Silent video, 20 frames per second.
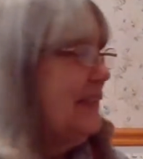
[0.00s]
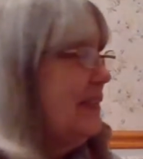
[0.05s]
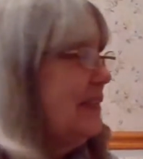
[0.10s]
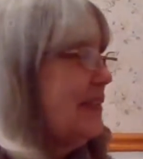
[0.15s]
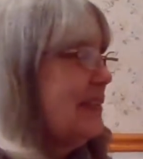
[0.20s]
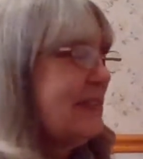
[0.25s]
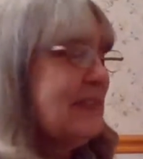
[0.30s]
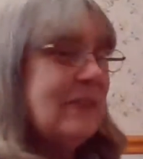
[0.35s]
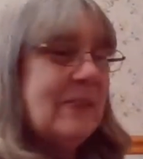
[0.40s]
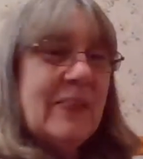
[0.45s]

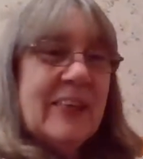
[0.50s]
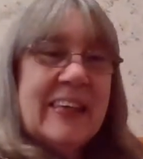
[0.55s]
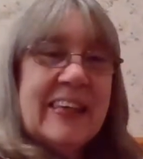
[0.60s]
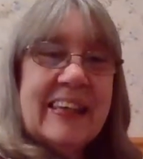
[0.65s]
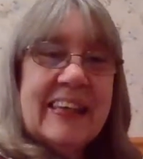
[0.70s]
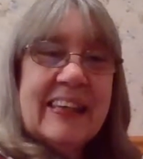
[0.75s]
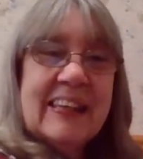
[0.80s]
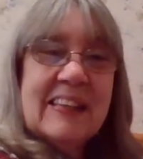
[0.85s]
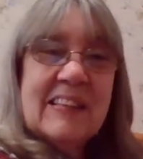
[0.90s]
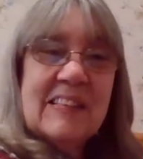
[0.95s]

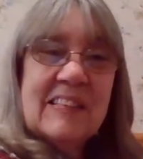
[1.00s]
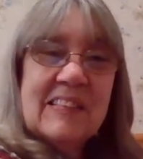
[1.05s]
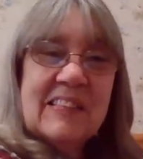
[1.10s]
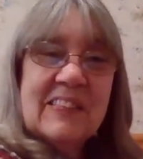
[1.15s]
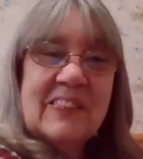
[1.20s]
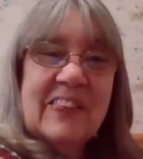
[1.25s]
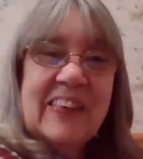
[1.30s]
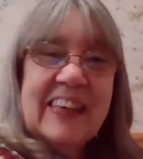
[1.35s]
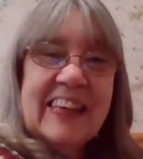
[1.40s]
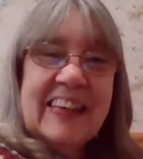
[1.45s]
squeak,
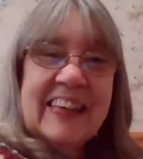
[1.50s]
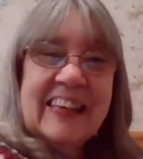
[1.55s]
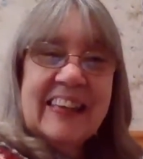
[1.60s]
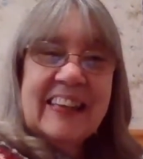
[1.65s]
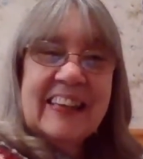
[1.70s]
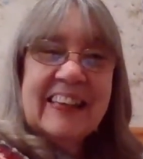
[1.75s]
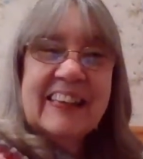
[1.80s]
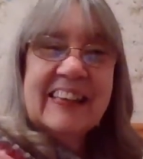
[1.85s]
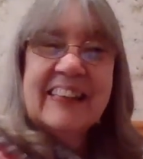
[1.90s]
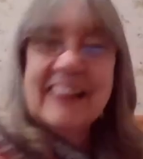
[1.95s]
squeak.
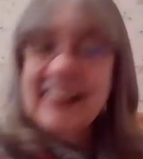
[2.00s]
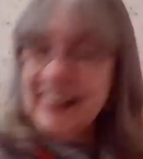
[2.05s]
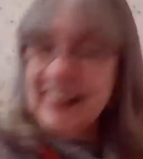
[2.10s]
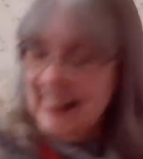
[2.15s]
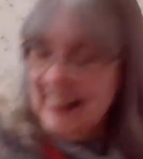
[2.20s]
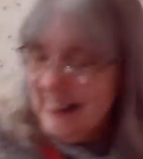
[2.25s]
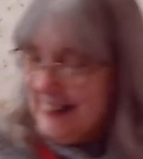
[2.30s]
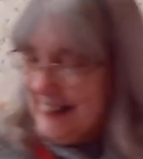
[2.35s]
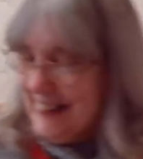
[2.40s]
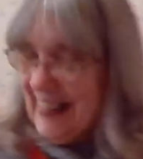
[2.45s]

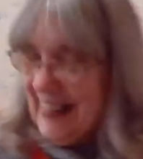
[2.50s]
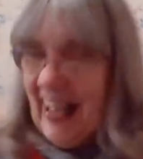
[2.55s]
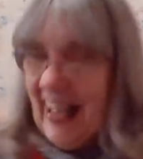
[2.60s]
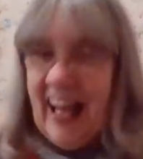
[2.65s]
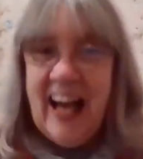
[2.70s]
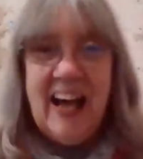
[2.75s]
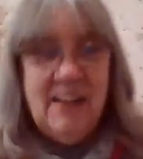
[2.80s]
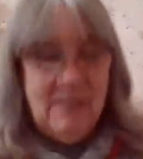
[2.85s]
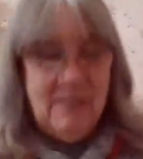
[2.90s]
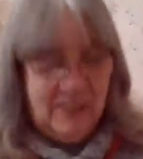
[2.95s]
Good
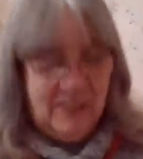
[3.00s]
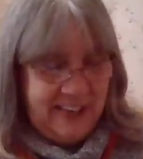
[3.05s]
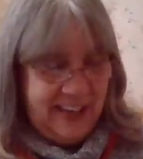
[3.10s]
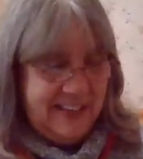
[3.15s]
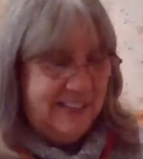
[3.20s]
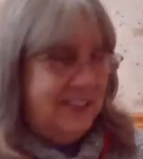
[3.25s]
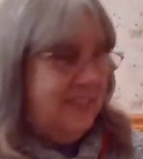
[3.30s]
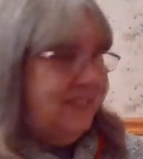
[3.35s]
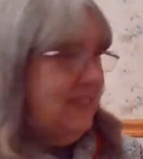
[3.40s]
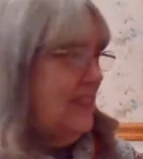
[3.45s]
job.
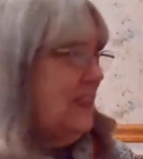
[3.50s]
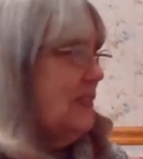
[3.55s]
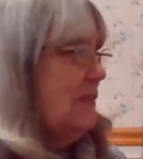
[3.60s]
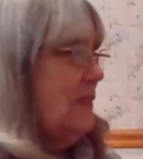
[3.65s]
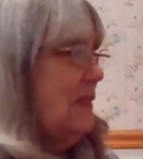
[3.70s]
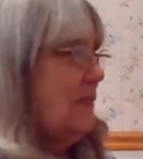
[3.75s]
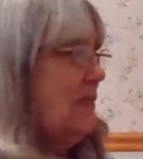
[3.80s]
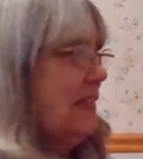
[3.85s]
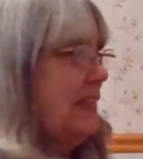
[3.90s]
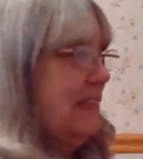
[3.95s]
Okay, see if you
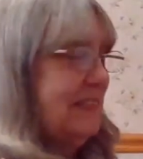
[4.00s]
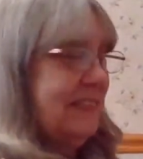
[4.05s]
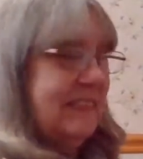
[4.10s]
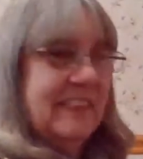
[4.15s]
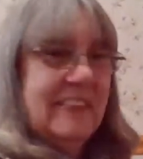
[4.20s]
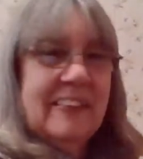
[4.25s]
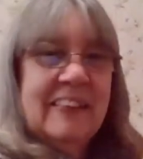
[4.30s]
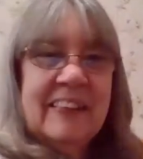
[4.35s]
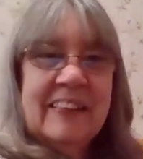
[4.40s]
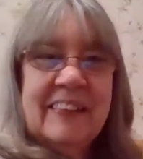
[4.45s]
remember this
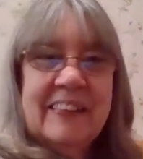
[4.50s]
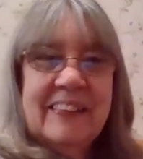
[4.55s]
one.